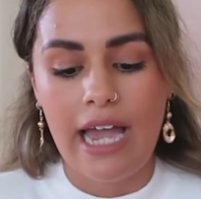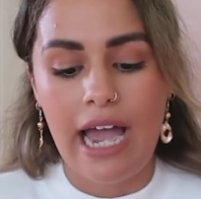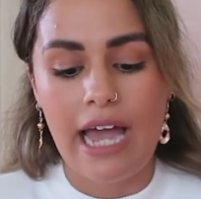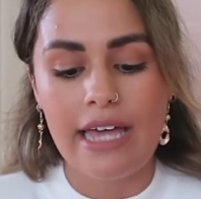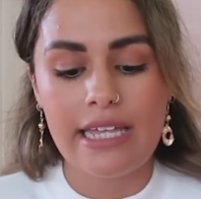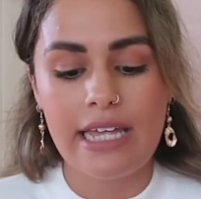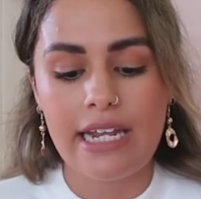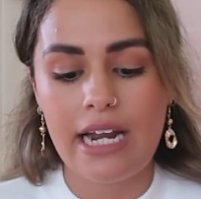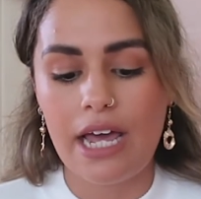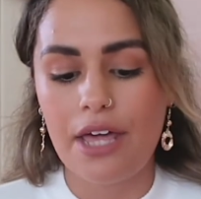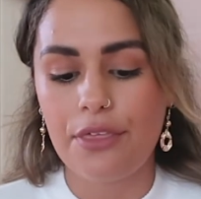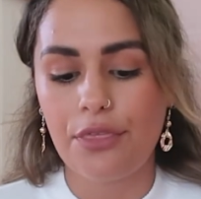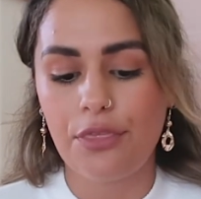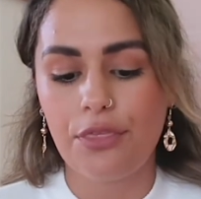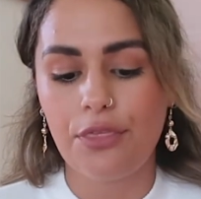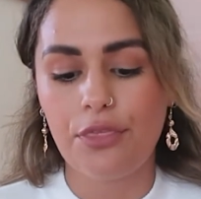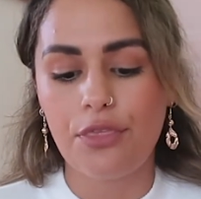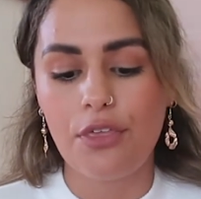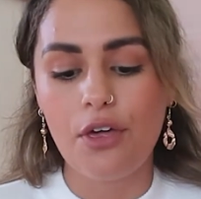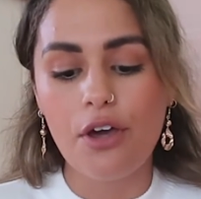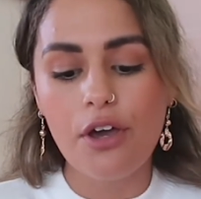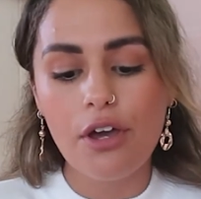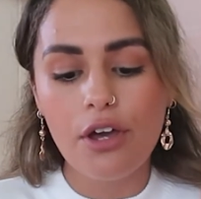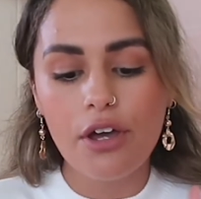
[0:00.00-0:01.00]
And then a
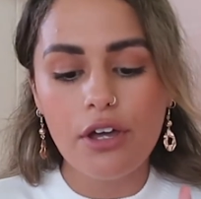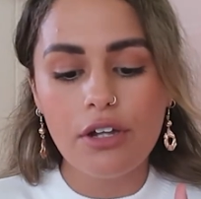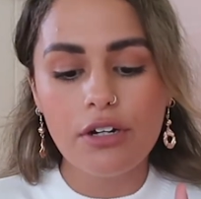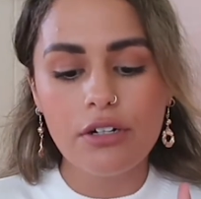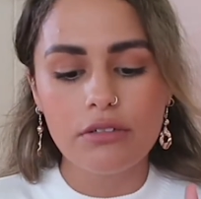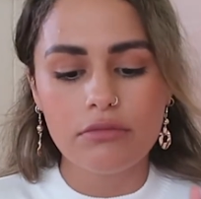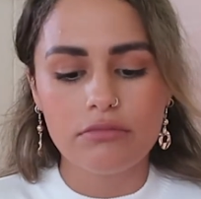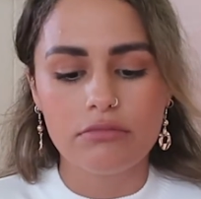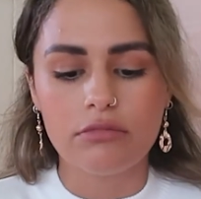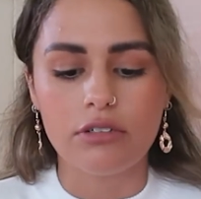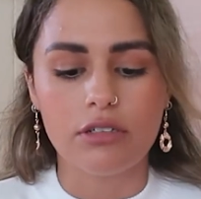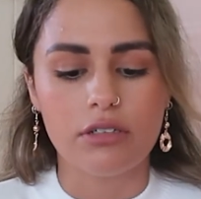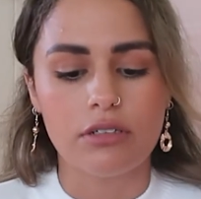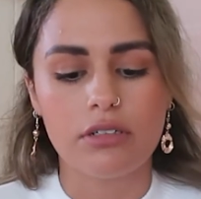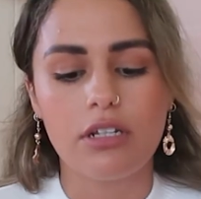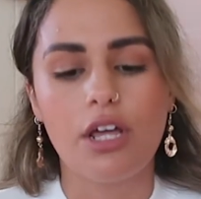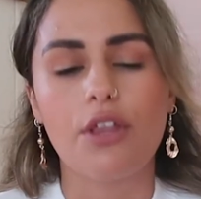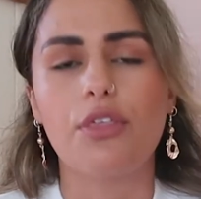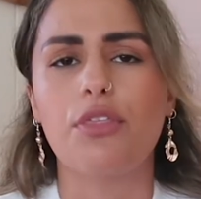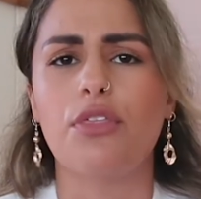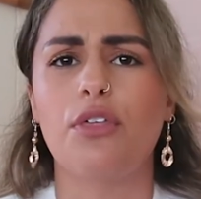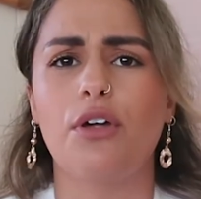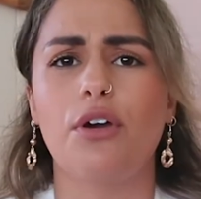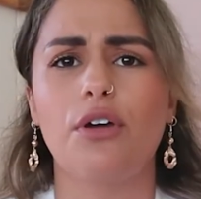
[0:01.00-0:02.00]
third,
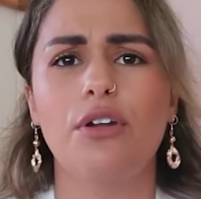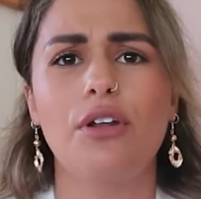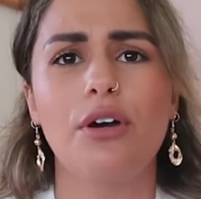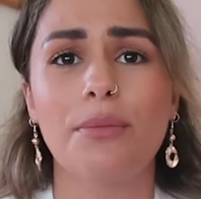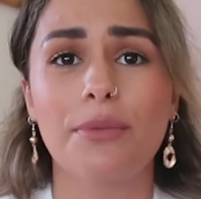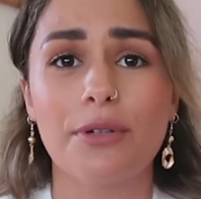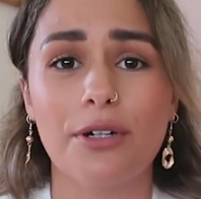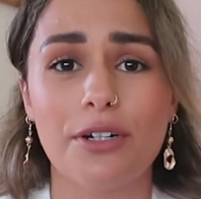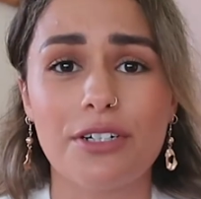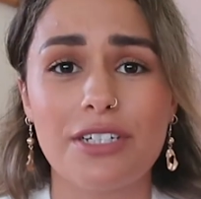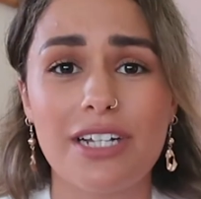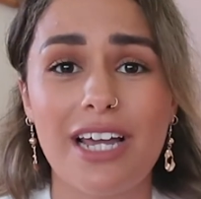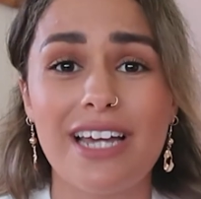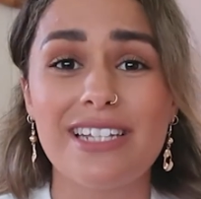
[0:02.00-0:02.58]
oh my gosh,